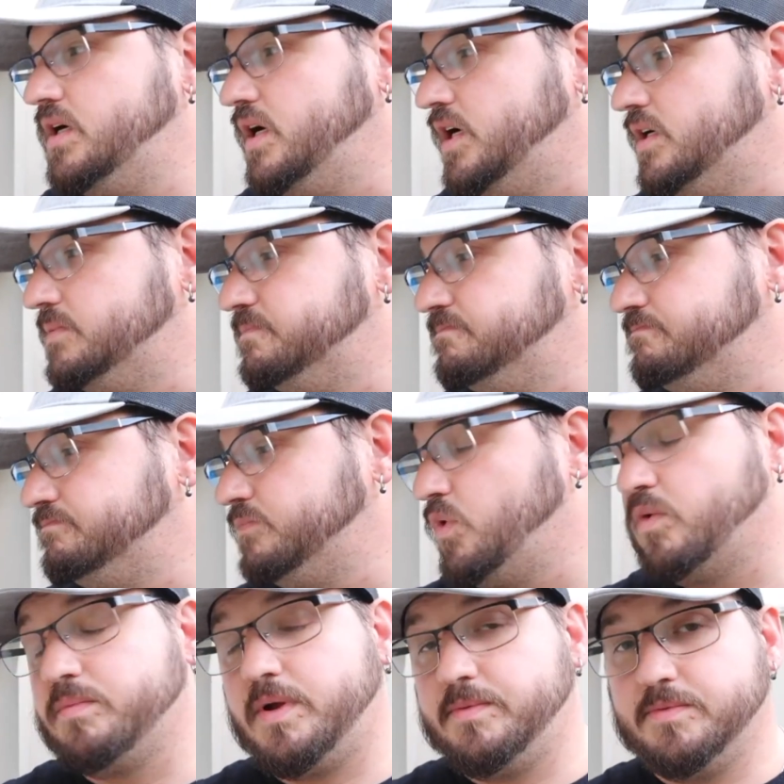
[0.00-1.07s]

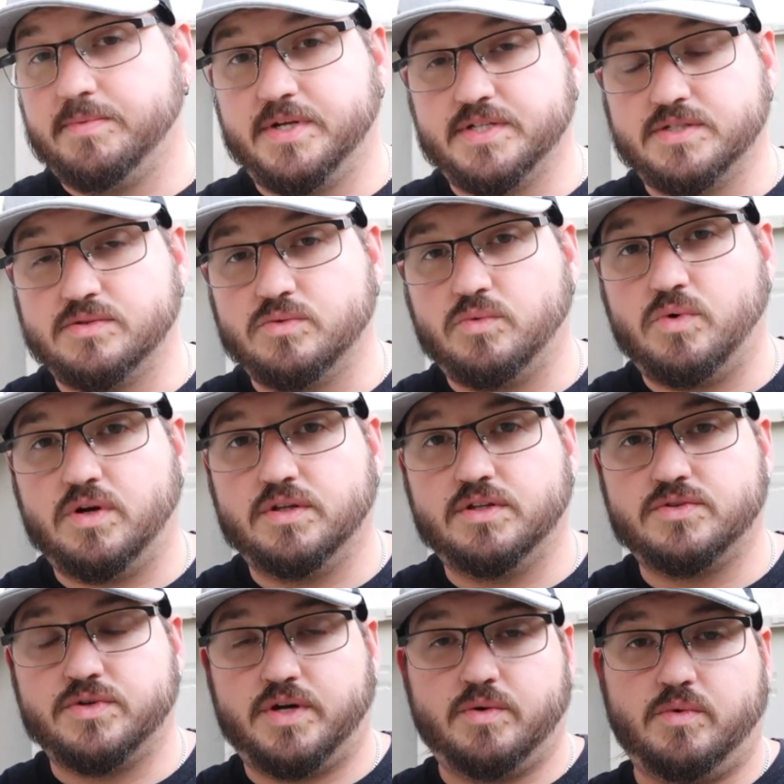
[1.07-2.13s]
or maybe because of
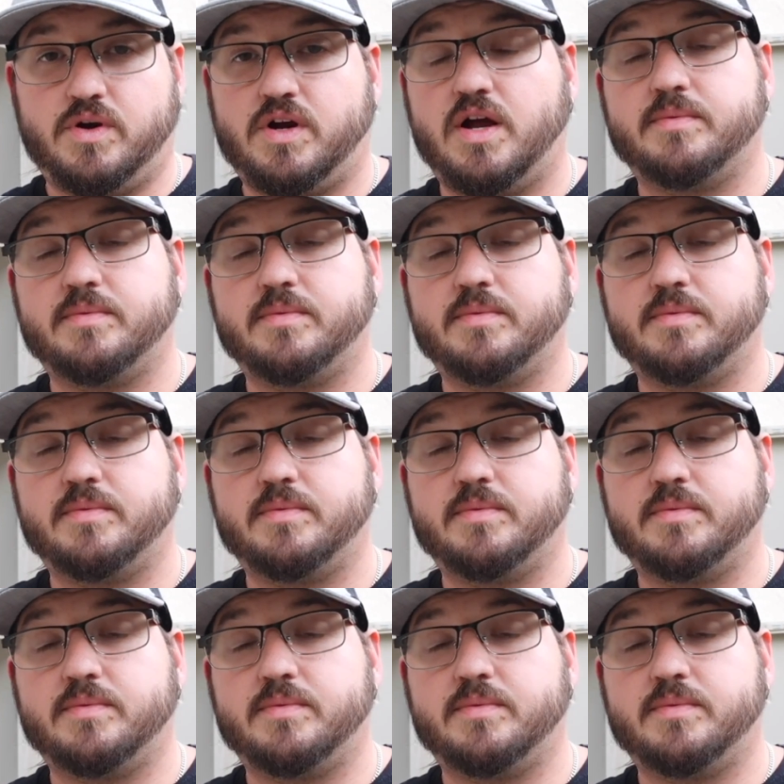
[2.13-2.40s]
the drinking water.